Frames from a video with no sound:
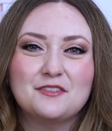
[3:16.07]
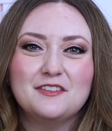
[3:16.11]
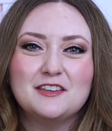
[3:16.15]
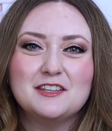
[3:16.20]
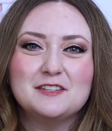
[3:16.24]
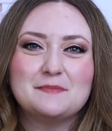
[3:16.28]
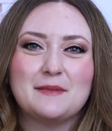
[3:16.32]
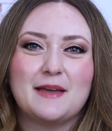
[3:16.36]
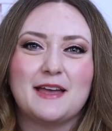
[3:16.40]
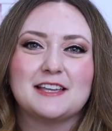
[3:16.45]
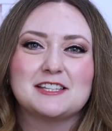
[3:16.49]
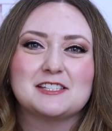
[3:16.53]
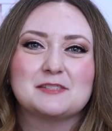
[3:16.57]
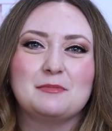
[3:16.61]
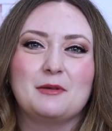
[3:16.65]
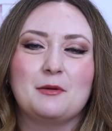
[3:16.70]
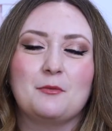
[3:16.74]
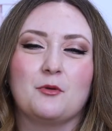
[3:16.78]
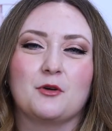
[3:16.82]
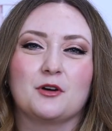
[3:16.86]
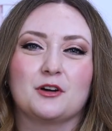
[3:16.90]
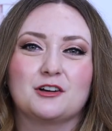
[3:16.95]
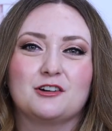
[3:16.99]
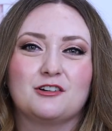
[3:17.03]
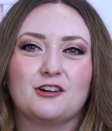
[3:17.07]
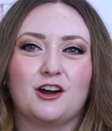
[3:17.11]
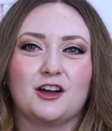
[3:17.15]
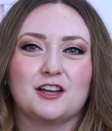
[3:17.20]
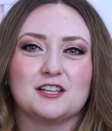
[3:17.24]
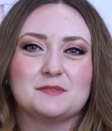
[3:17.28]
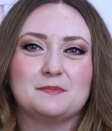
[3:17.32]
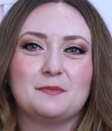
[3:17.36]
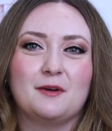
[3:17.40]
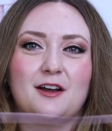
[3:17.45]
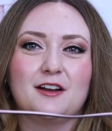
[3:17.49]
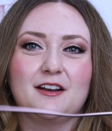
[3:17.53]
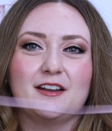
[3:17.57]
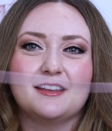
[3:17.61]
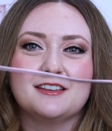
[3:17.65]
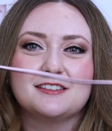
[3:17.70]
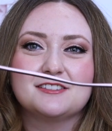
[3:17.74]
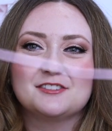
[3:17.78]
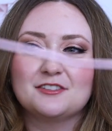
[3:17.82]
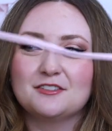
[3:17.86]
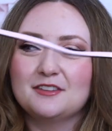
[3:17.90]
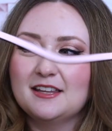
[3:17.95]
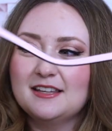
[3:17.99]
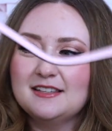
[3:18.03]
of these bags can be worn crossbody.
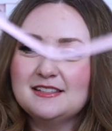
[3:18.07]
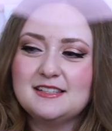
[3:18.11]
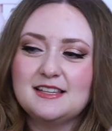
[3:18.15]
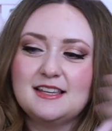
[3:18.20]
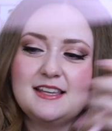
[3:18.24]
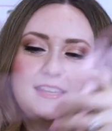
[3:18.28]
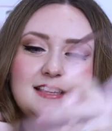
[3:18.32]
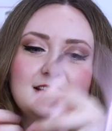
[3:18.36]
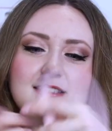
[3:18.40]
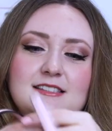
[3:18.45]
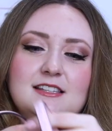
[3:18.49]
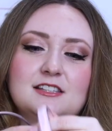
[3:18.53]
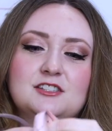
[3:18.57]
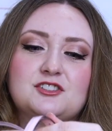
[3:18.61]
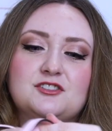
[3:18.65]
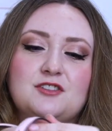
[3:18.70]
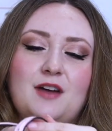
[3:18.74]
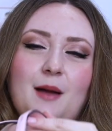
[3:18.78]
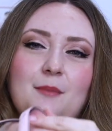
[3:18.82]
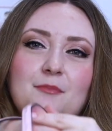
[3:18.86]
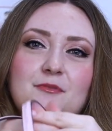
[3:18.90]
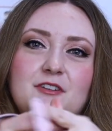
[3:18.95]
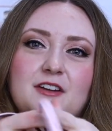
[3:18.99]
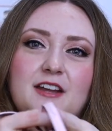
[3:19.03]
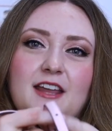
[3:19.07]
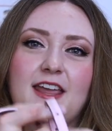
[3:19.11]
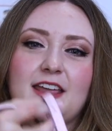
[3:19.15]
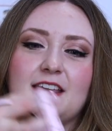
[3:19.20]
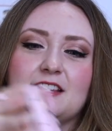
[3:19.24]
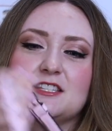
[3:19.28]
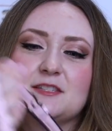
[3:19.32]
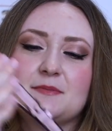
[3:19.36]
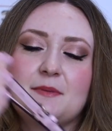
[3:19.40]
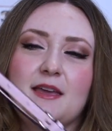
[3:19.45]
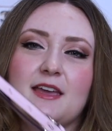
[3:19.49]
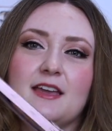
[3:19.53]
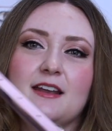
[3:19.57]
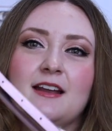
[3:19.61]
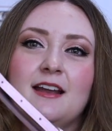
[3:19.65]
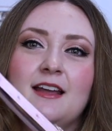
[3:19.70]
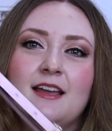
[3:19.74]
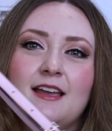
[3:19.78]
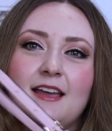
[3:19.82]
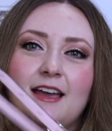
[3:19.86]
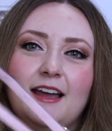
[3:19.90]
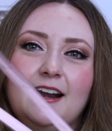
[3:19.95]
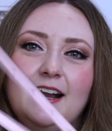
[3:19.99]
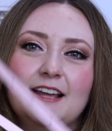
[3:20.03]
So this is the strap for Kate Spade.
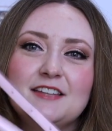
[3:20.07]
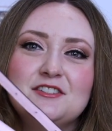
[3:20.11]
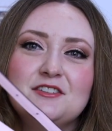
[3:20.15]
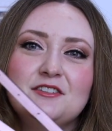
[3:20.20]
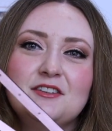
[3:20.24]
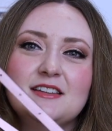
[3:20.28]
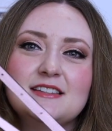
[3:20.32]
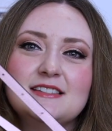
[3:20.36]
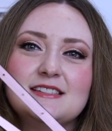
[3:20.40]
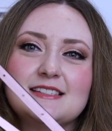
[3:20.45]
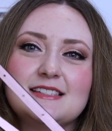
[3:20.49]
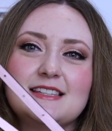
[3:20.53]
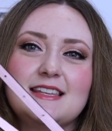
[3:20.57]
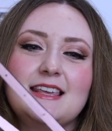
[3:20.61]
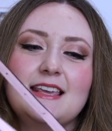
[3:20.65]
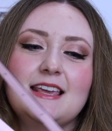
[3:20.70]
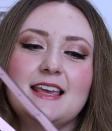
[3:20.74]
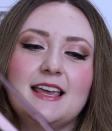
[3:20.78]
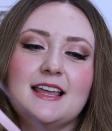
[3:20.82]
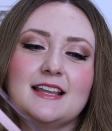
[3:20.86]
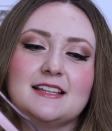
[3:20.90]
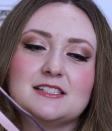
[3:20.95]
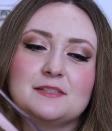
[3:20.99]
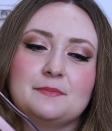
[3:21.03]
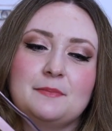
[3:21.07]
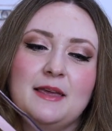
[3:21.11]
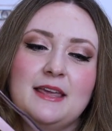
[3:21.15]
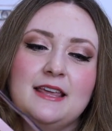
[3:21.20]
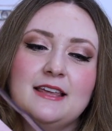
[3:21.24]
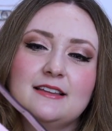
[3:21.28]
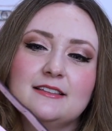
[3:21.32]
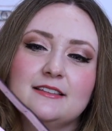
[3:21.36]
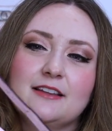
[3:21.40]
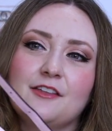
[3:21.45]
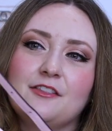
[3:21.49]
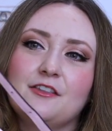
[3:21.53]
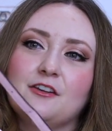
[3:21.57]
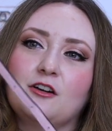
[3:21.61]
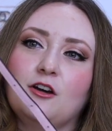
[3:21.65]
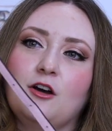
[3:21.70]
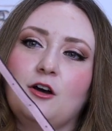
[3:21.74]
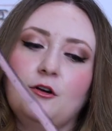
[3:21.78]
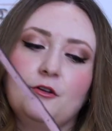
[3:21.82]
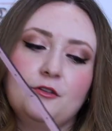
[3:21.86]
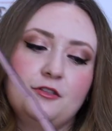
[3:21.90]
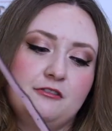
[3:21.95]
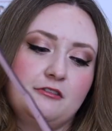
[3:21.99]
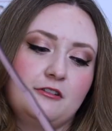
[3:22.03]
And as you can see, it's pink leather
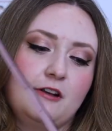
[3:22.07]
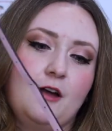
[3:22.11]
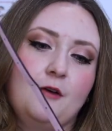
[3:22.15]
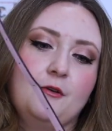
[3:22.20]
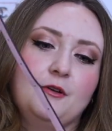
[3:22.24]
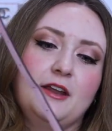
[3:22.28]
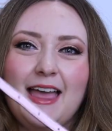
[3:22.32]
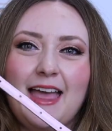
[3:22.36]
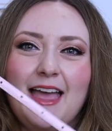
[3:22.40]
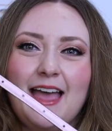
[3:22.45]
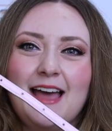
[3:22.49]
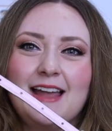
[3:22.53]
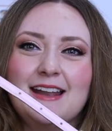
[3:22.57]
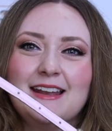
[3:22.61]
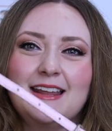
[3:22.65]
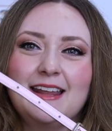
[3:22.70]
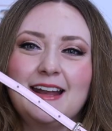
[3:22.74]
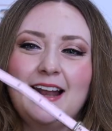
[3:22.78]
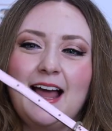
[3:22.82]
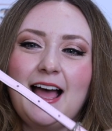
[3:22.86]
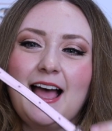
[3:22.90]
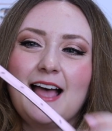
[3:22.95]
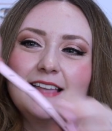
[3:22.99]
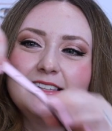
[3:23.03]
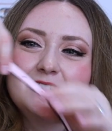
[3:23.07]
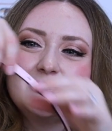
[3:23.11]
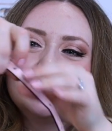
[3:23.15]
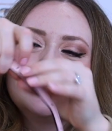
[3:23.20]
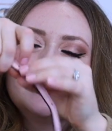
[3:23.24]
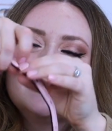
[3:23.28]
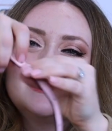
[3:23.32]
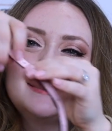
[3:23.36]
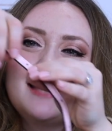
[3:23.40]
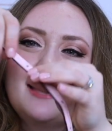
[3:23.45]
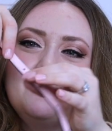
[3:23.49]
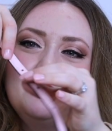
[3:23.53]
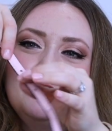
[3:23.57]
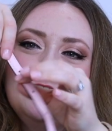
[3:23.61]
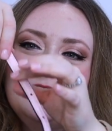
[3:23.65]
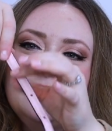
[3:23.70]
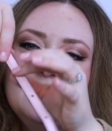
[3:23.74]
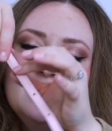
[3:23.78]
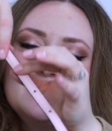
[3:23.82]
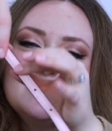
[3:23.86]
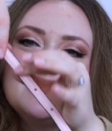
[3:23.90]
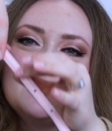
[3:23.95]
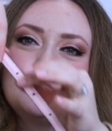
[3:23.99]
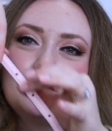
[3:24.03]
all throughout. And it has
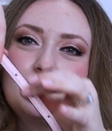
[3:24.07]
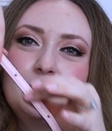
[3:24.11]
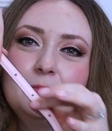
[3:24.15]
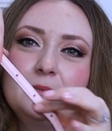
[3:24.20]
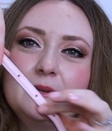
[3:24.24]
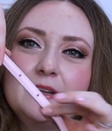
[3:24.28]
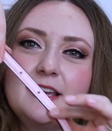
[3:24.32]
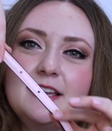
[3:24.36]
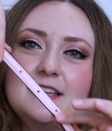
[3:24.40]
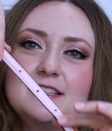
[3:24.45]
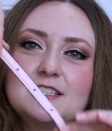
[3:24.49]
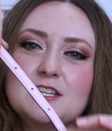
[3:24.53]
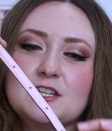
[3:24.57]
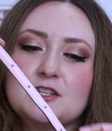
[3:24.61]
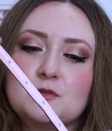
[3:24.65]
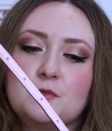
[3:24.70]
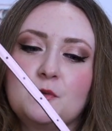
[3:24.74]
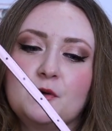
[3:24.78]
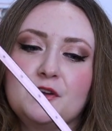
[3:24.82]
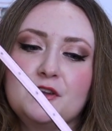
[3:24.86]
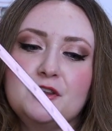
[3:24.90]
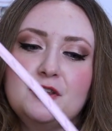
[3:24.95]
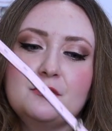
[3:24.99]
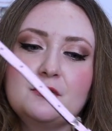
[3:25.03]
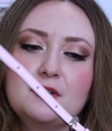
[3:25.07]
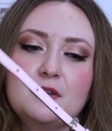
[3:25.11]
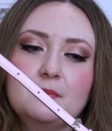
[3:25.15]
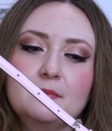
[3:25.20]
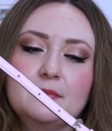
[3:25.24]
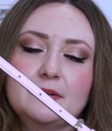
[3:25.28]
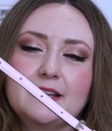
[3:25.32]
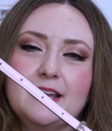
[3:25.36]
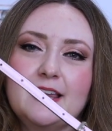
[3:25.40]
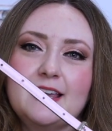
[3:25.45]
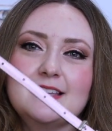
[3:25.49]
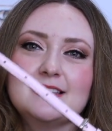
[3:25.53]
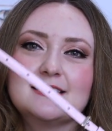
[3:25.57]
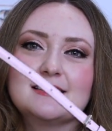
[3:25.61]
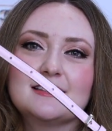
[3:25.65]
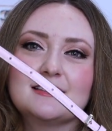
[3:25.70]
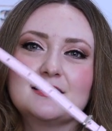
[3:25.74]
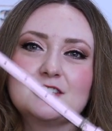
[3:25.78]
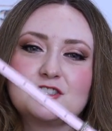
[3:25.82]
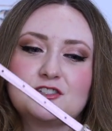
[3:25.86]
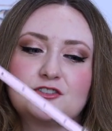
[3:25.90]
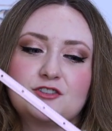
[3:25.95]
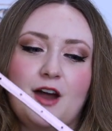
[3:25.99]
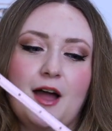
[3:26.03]
seven different places where you can place
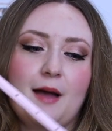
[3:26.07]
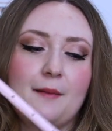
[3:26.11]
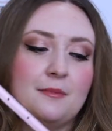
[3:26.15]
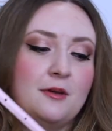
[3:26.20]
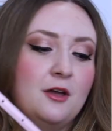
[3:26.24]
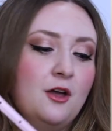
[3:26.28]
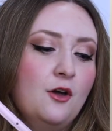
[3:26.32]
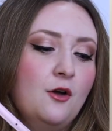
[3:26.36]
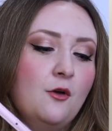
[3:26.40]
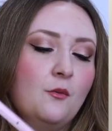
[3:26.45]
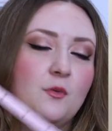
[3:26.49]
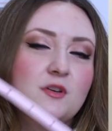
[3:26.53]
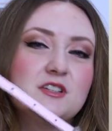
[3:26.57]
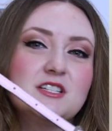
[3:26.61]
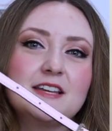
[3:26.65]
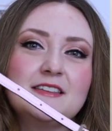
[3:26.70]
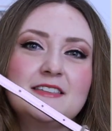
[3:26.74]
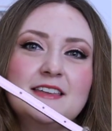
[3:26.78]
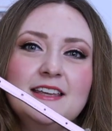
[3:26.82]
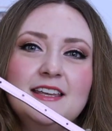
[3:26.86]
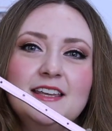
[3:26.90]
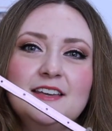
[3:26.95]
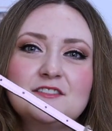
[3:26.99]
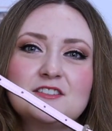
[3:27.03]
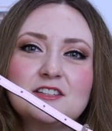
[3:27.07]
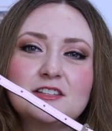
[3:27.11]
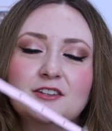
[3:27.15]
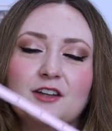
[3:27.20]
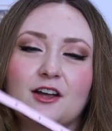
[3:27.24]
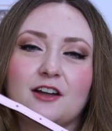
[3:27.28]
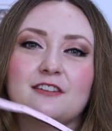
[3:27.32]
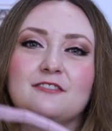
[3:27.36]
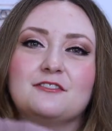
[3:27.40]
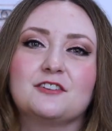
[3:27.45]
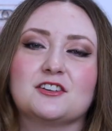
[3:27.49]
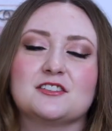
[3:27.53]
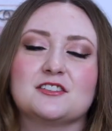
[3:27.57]
the strap, which I think gives a lot of